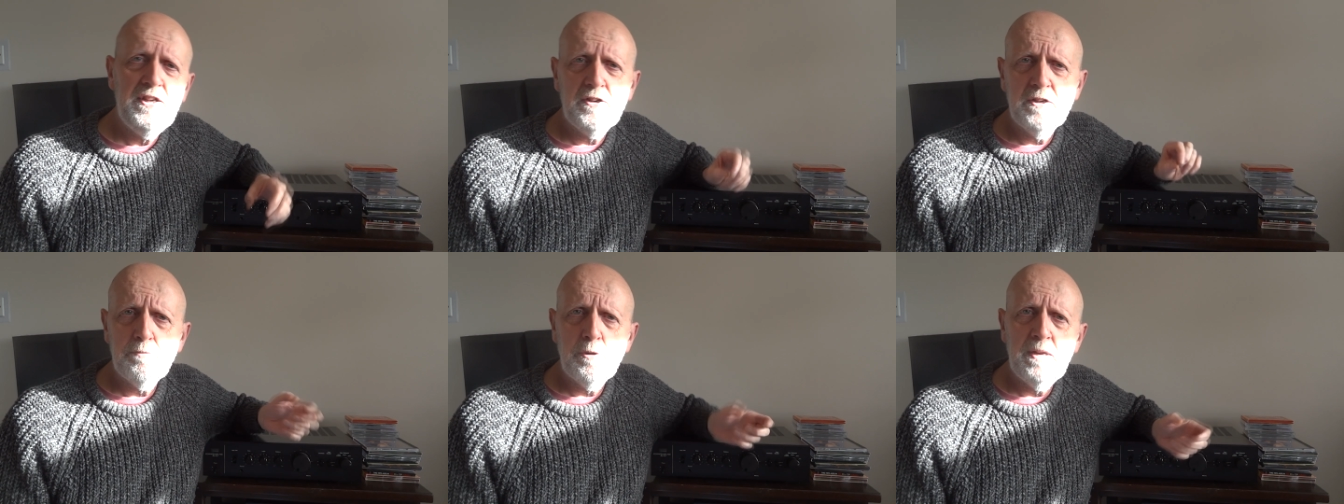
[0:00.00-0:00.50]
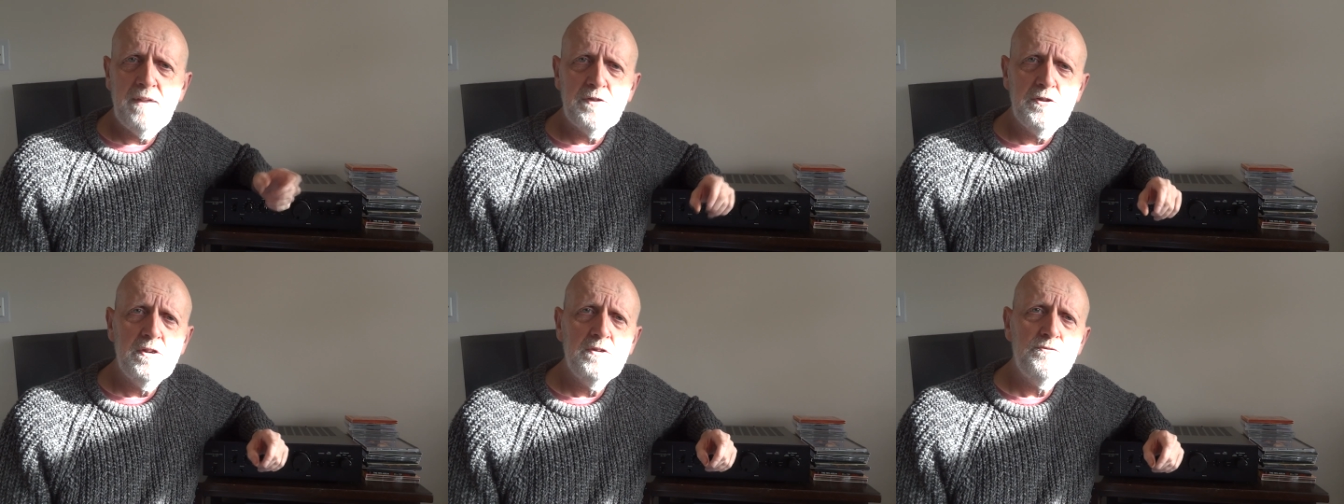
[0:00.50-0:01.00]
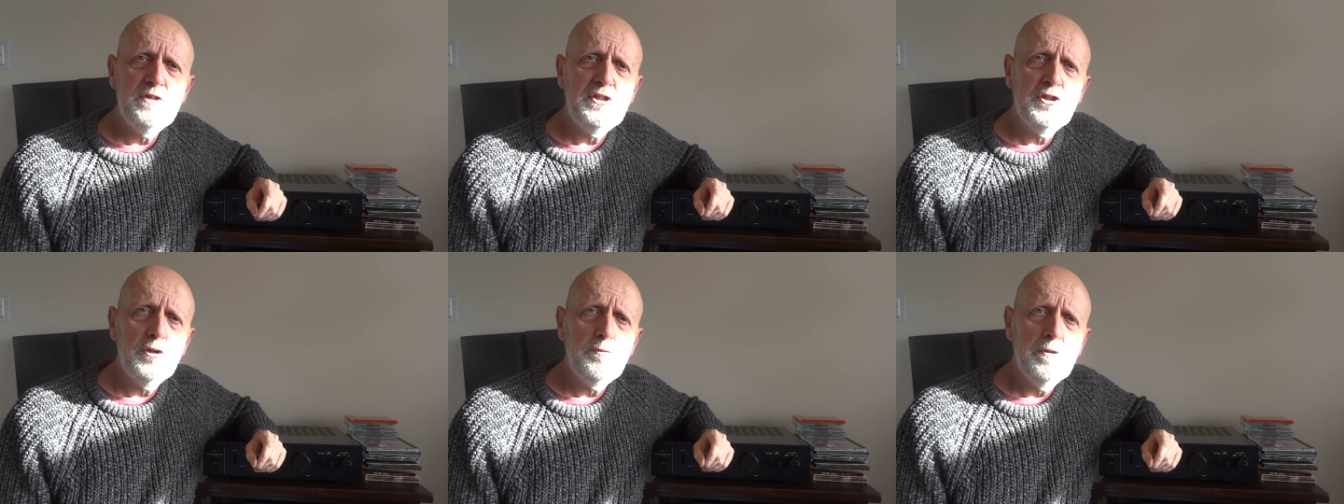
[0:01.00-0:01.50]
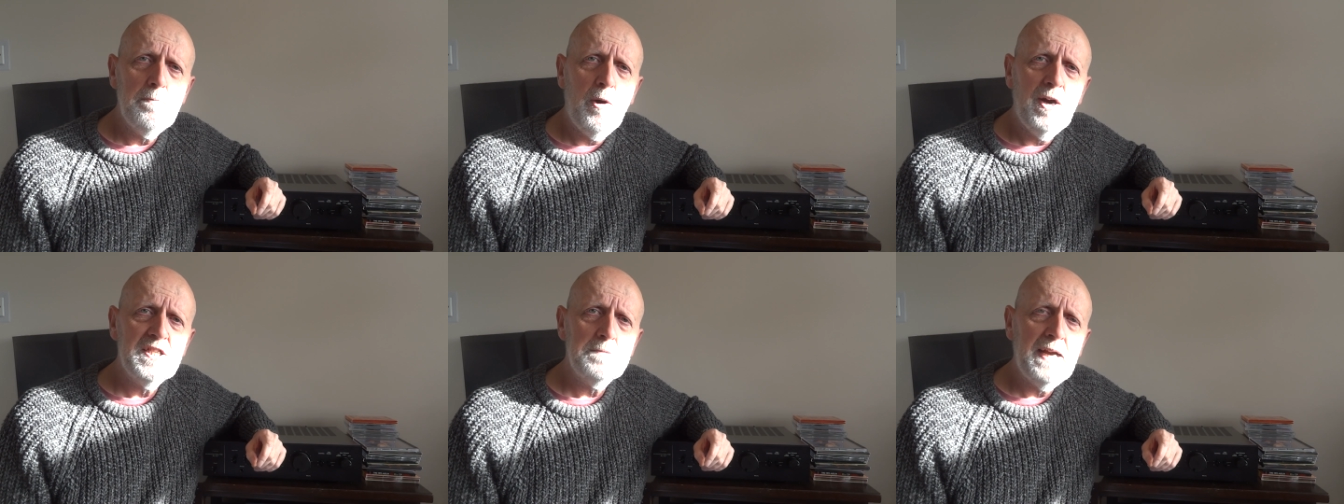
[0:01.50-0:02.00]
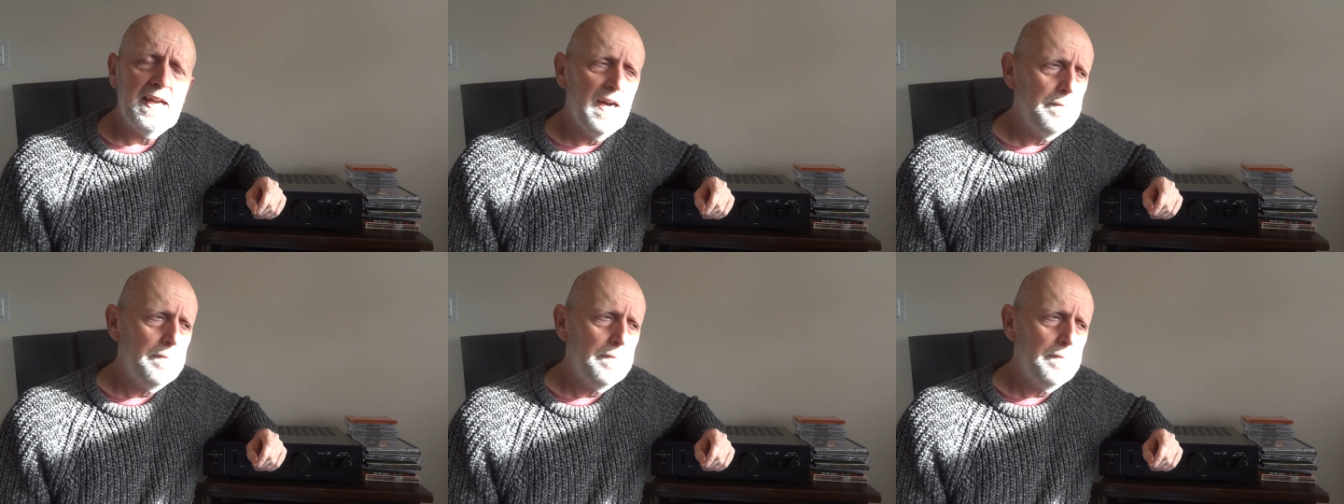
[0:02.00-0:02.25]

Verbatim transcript: you're going to probably have to retune the bias back